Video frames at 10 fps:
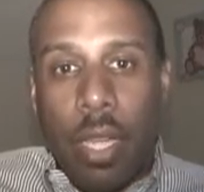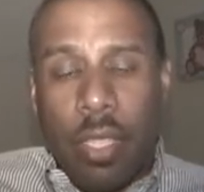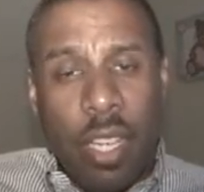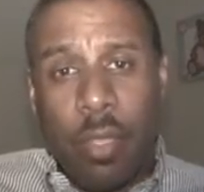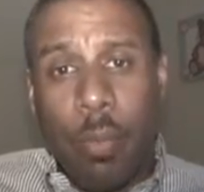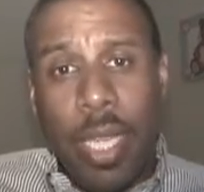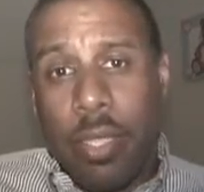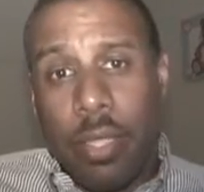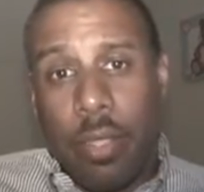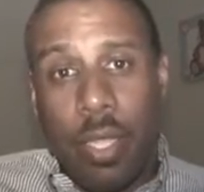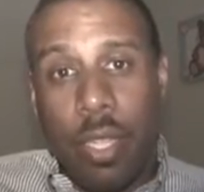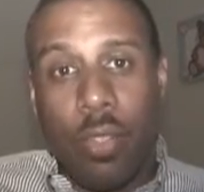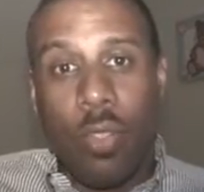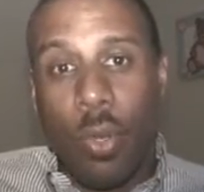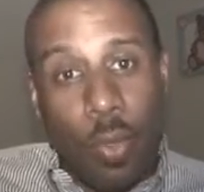Doesn't mean that she
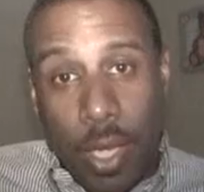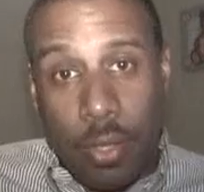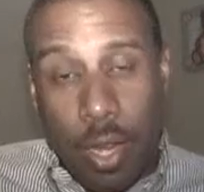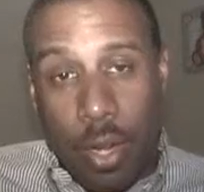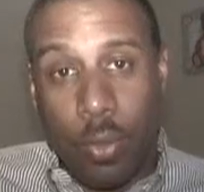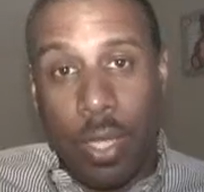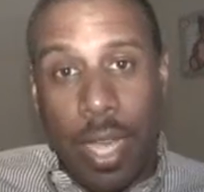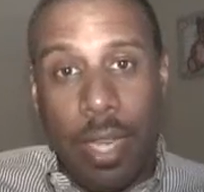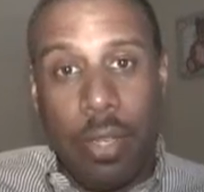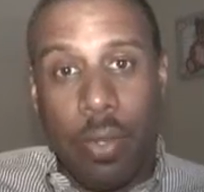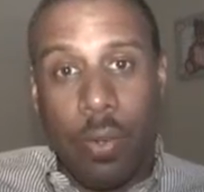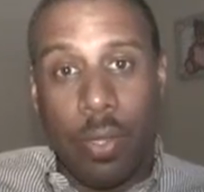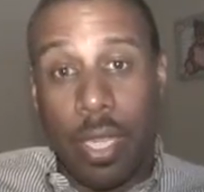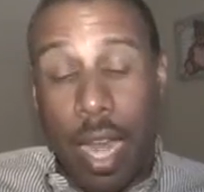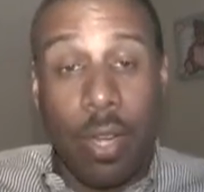doesn't do things that I don't like, or
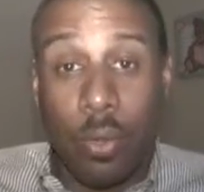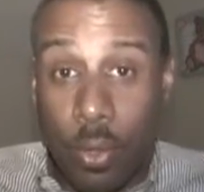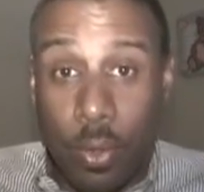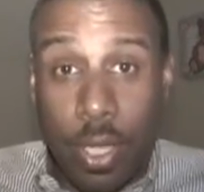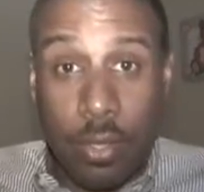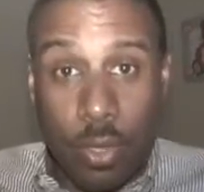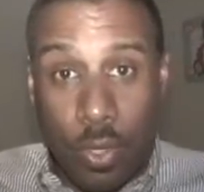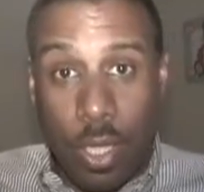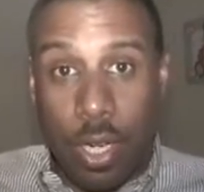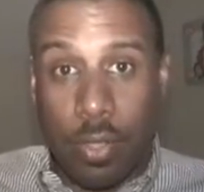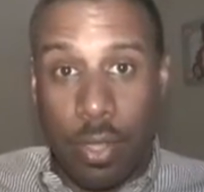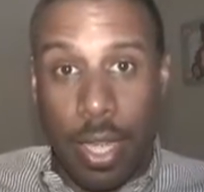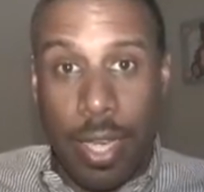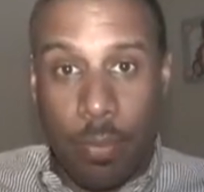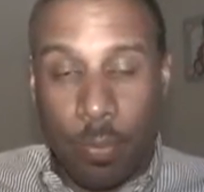that I don't do things that she doesn't
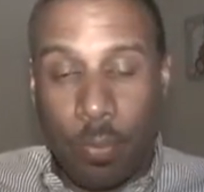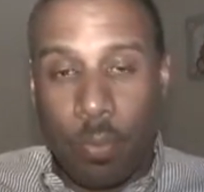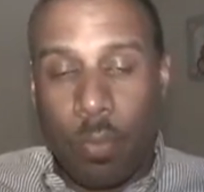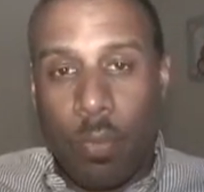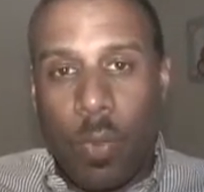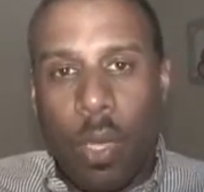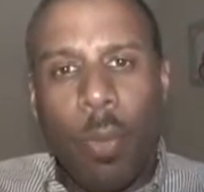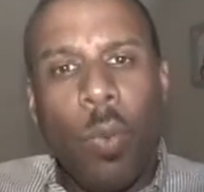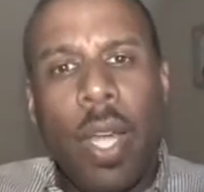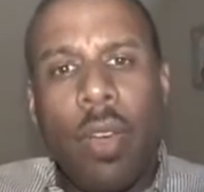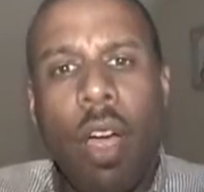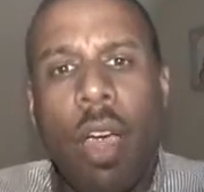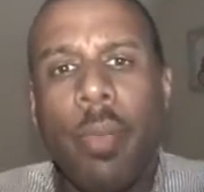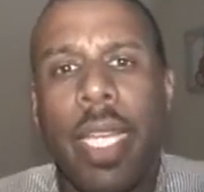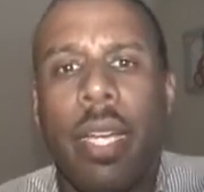like. But where the
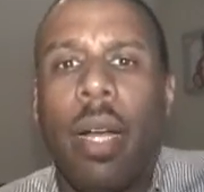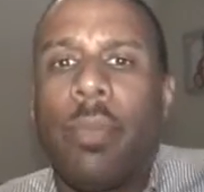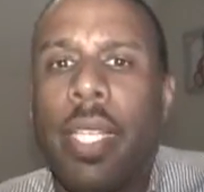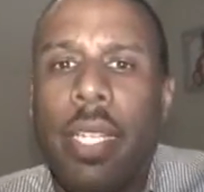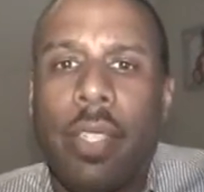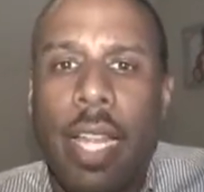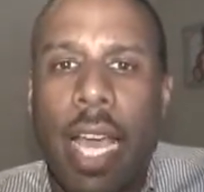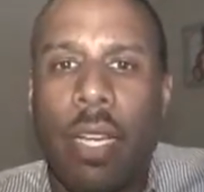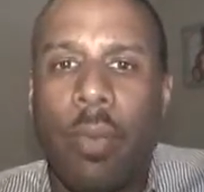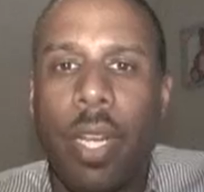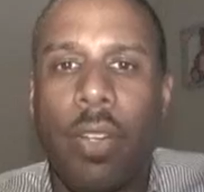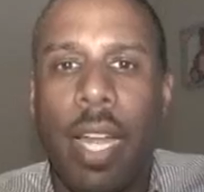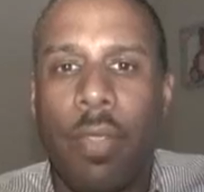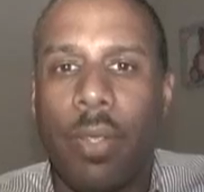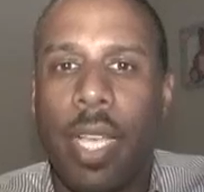harmony comes in is now that we don't
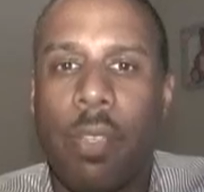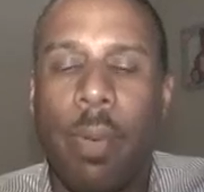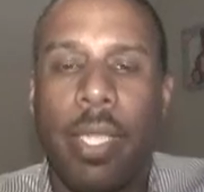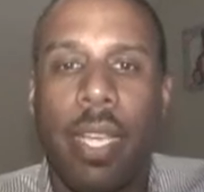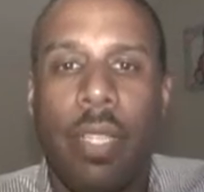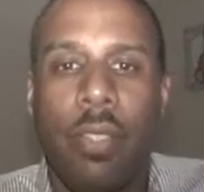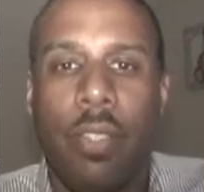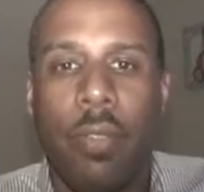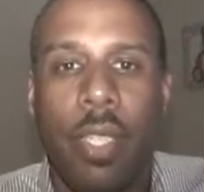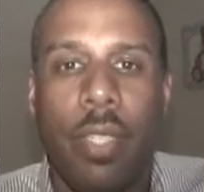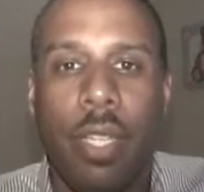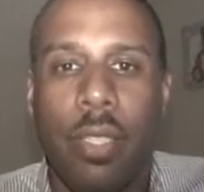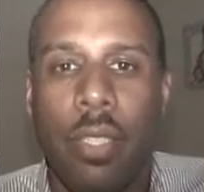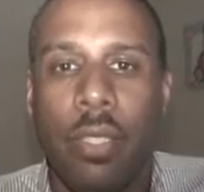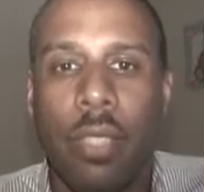have those expectations of each
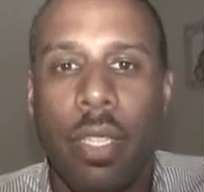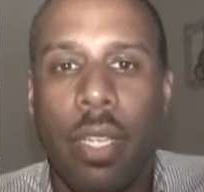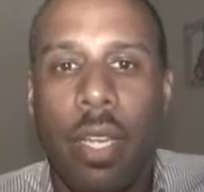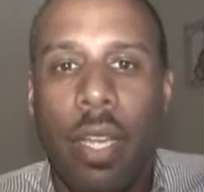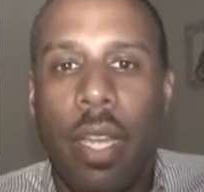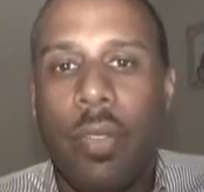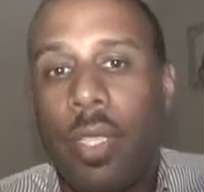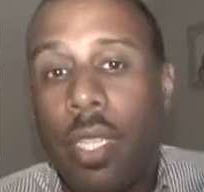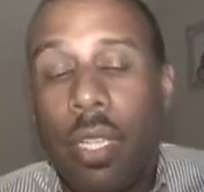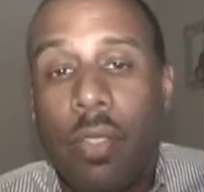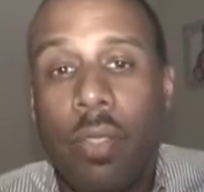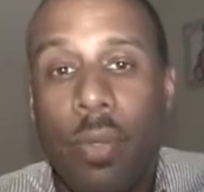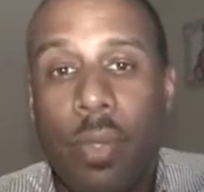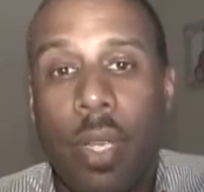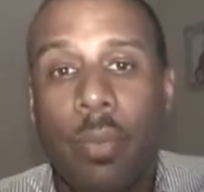other. If she doesn't do
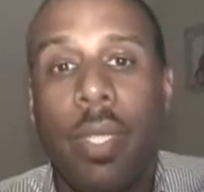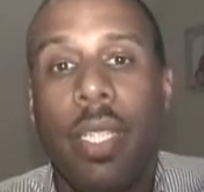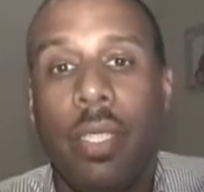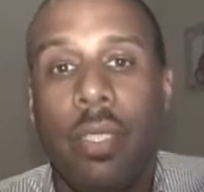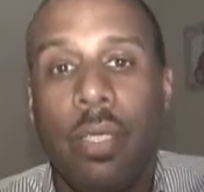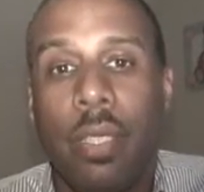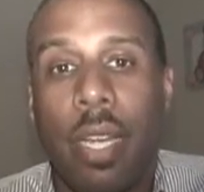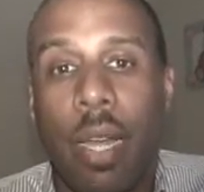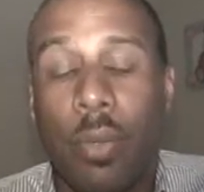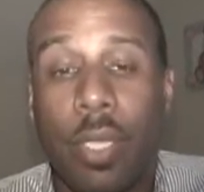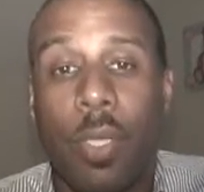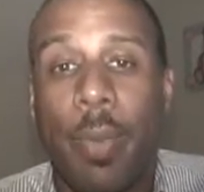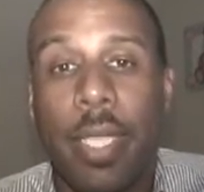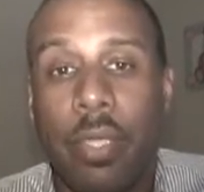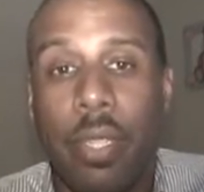something that I was
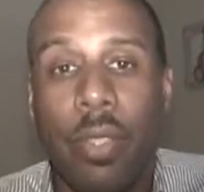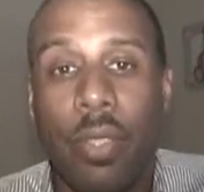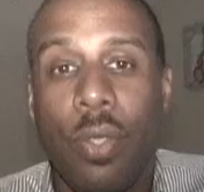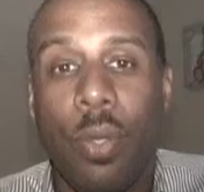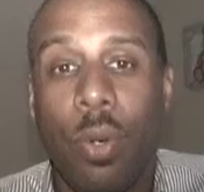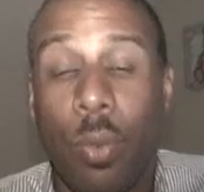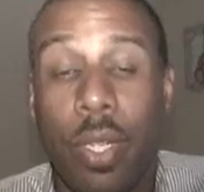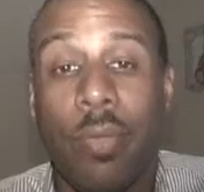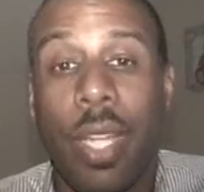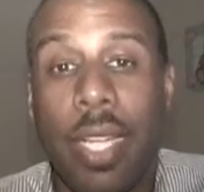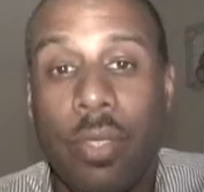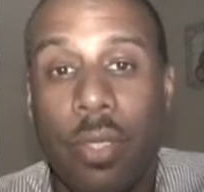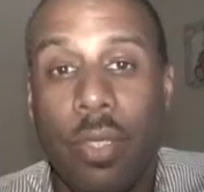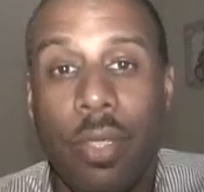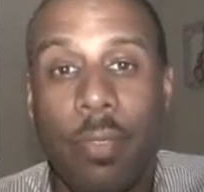expecting her to do or would have liked her
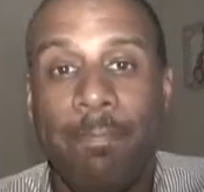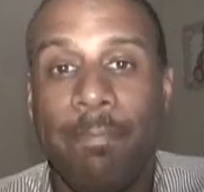to do,